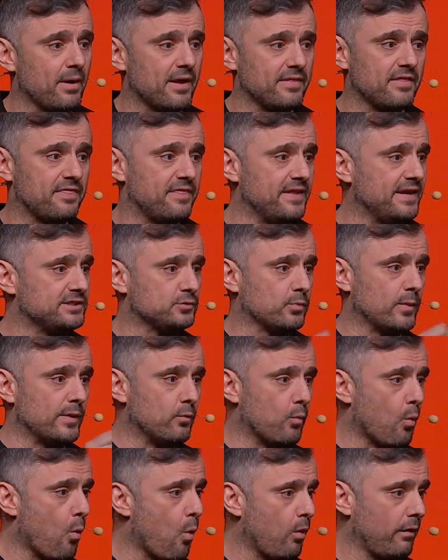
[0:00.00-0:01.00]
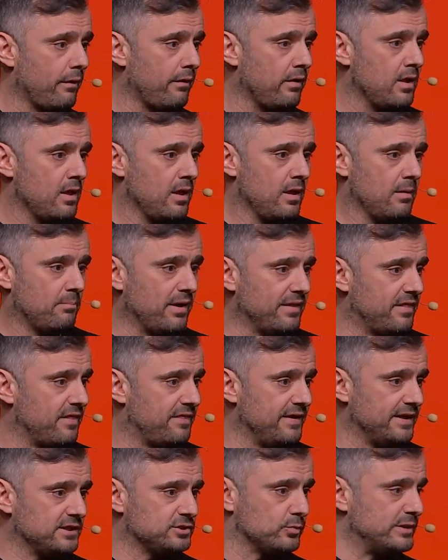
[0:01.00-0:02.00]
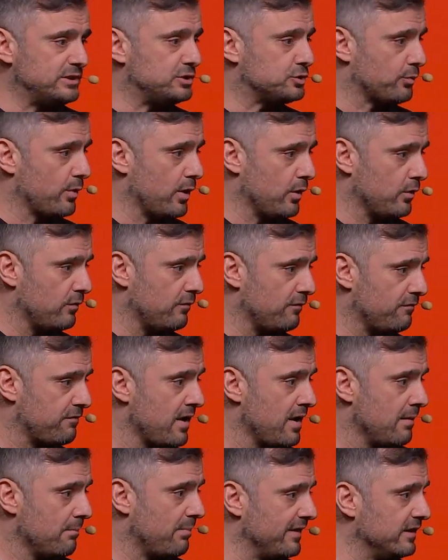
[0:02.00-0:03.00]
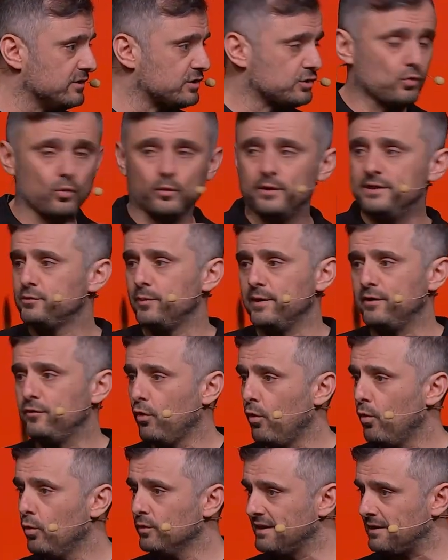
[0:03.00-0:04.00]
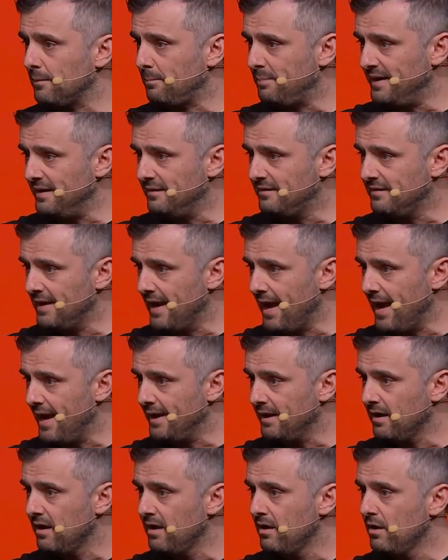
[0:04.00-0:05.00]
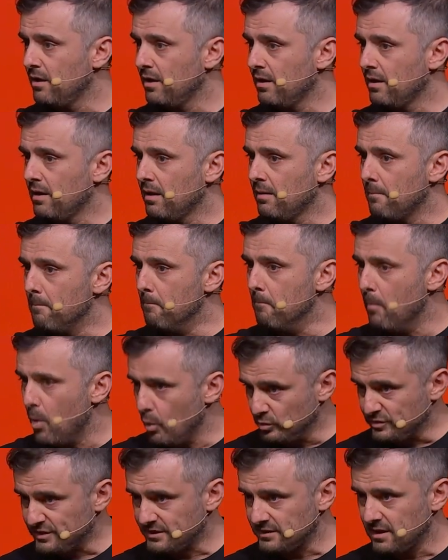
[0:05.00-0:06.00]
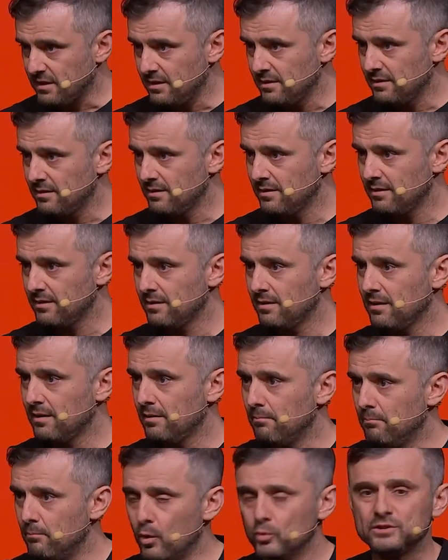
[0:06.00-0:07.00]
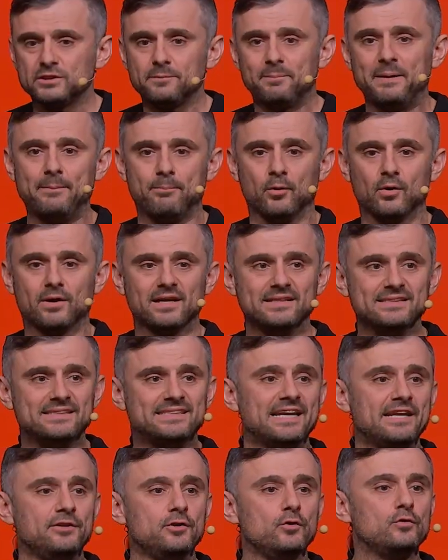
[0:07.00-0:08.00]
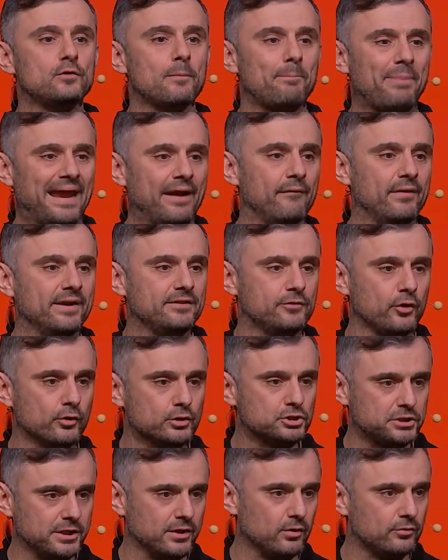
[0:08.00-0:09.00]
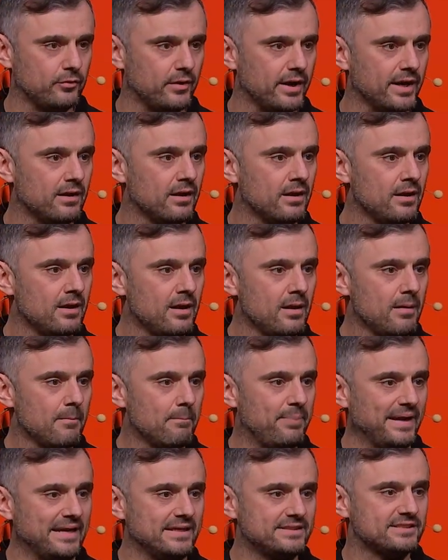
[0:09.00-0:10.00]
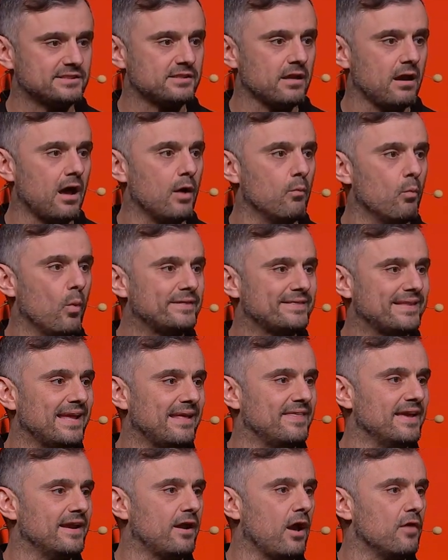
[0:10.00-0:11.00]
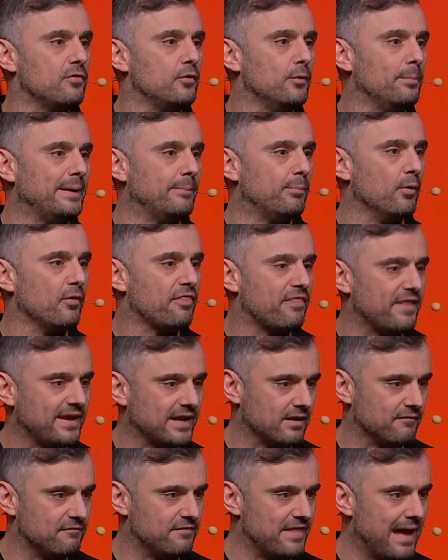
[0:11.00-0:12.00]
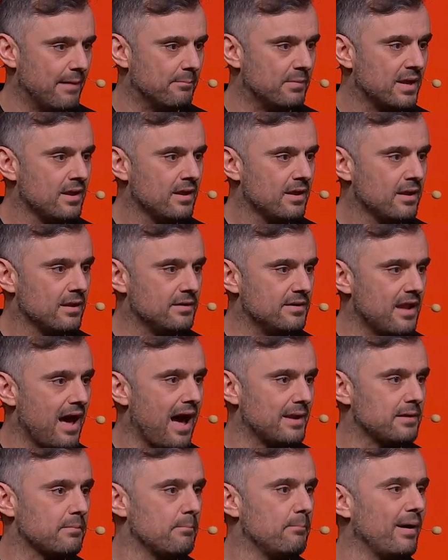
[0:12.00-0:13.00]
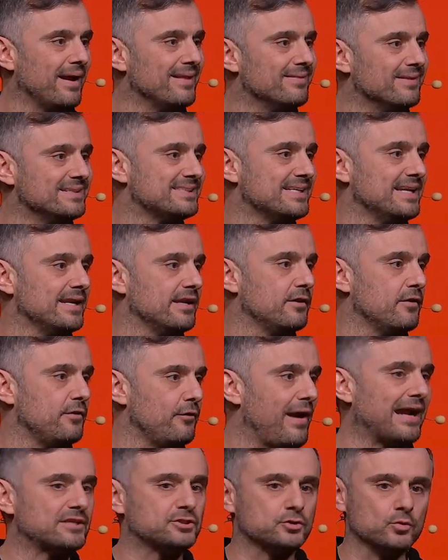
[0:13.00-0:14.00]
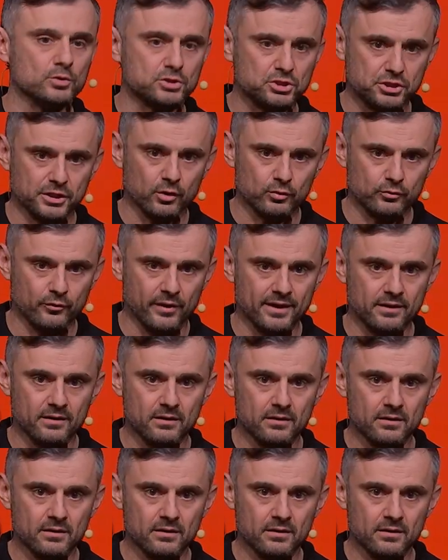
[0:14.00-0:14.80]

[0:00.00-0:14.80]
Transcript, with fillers: by the things we wore, by the things we drove, by the stories we told at the PTA. Most, most people continue to parent their children based on what they think other people think of them, not by listening to their actual children.